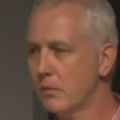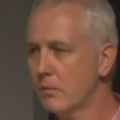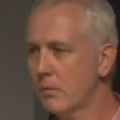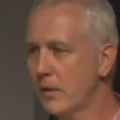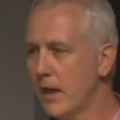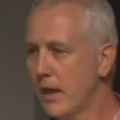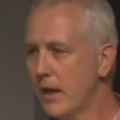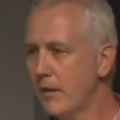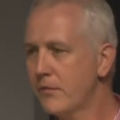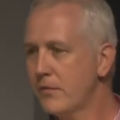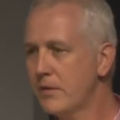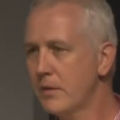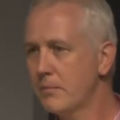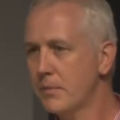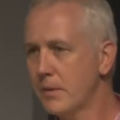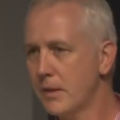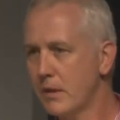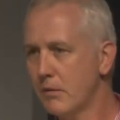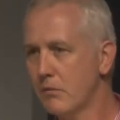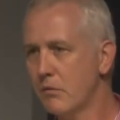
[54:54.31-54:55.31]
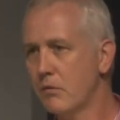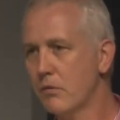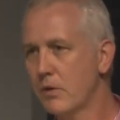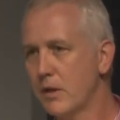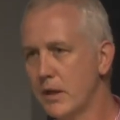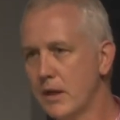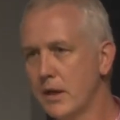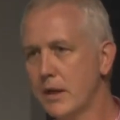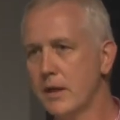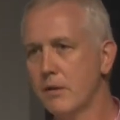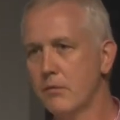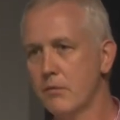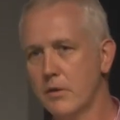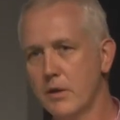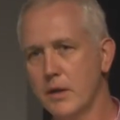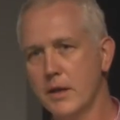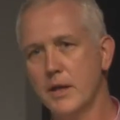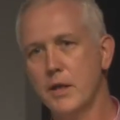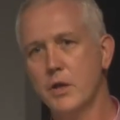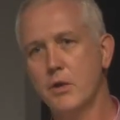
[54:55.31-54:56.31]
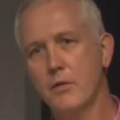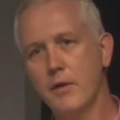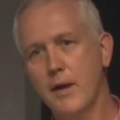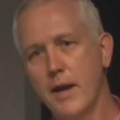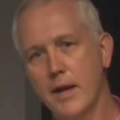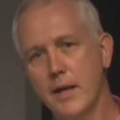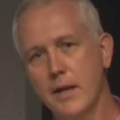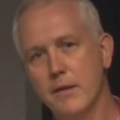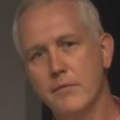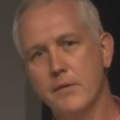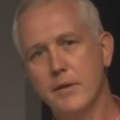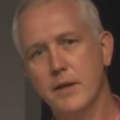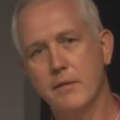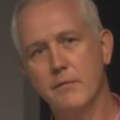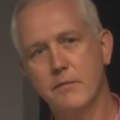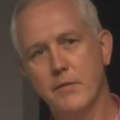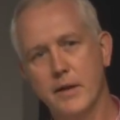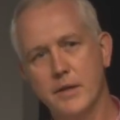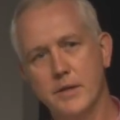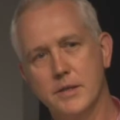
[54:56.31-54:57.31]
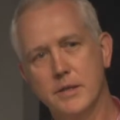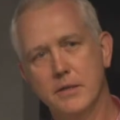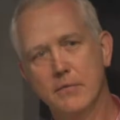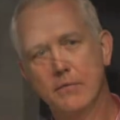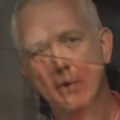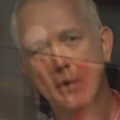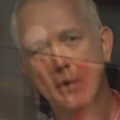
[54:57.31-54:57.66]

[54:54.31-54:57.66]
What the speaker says: We have to be really, really creative and inventive